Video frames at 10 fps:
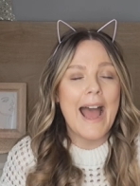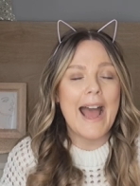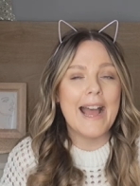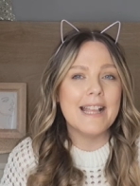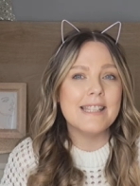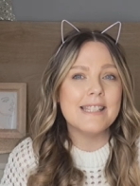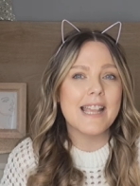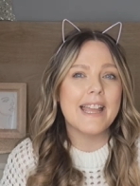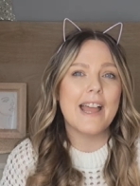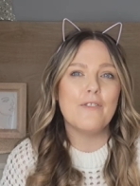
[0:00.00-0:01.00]
And
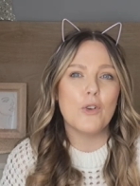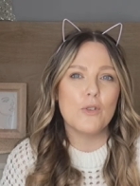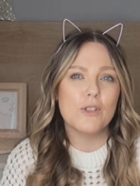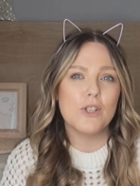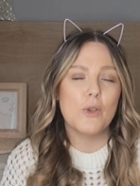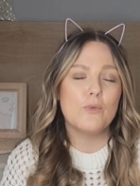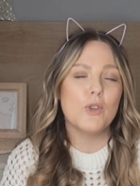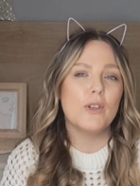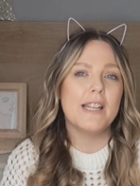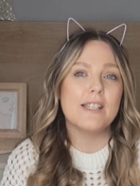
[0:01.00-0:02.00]
I have also
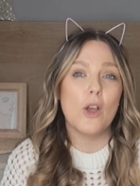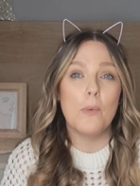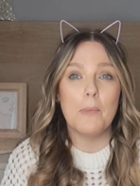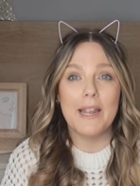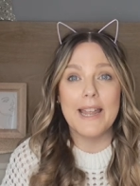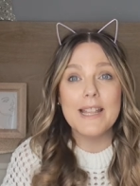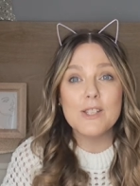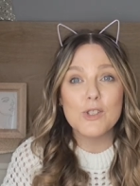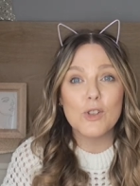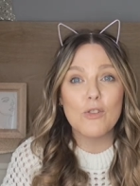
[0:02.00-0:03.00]
done it on my
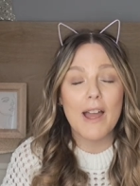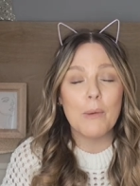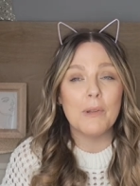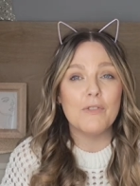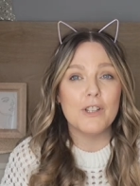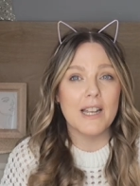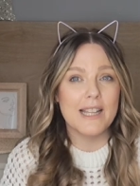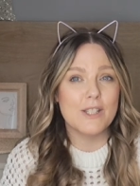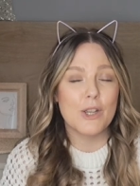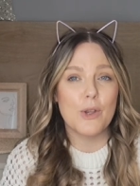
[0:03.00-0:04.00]
Instagram if you'd
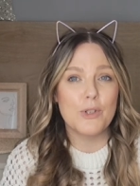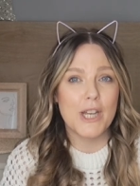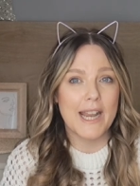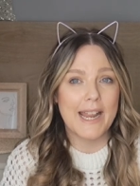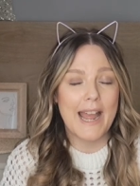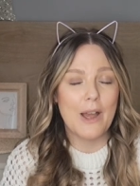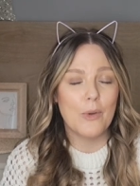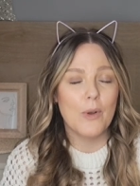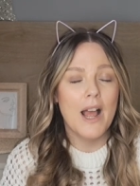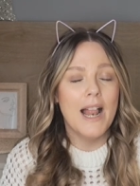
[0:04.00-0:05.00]
like to go check
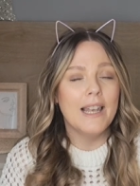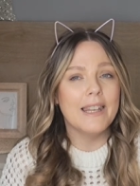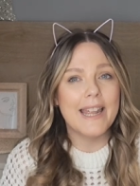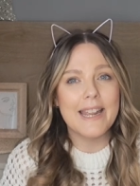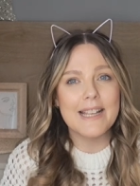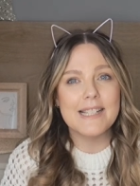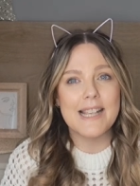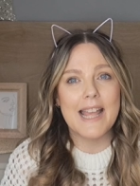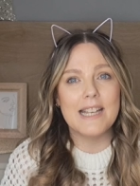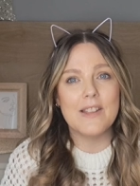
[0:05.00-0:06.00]
out. Like I
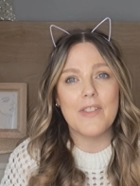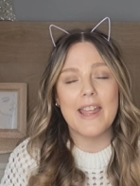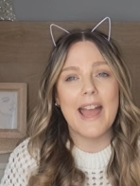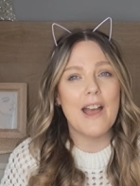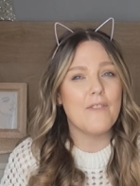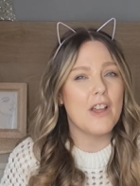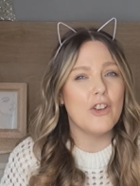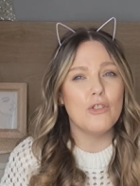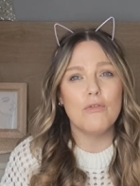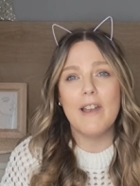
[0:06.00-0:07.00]
said, they have
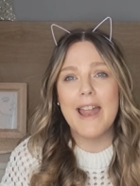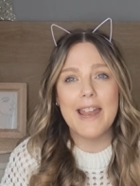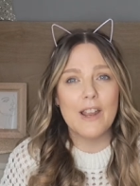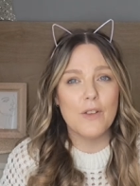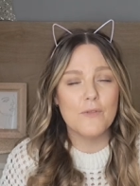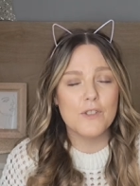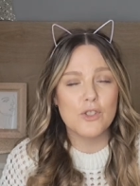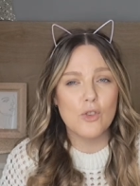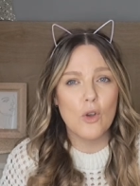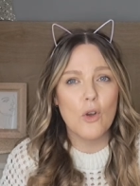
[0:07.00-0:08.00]
an array of
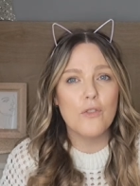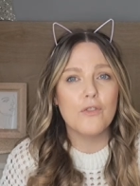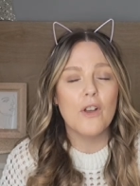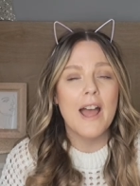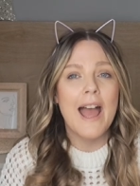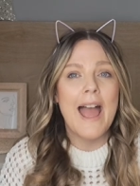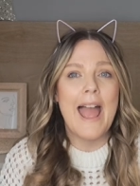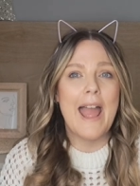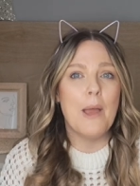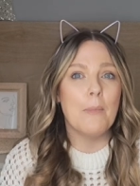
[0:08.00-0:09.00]
stuff.
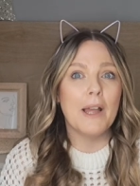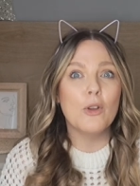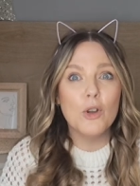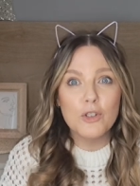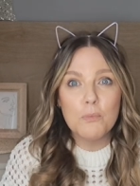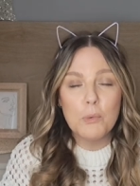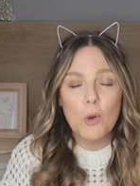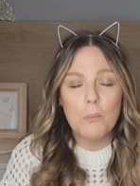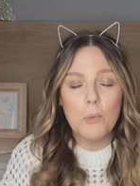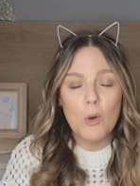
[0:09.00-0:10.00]
Um, I could have
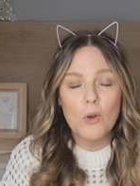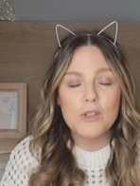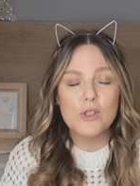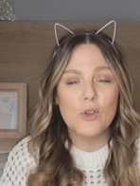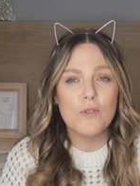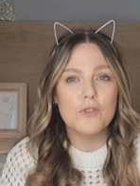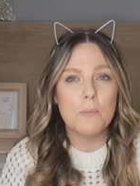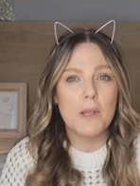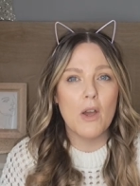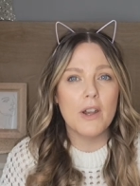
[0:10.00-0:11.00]
bought more stuff to
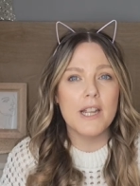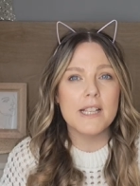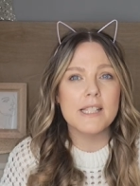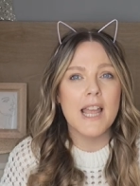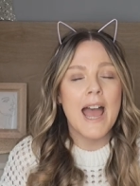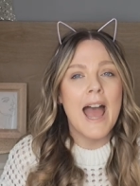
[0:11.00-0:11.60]
be honest,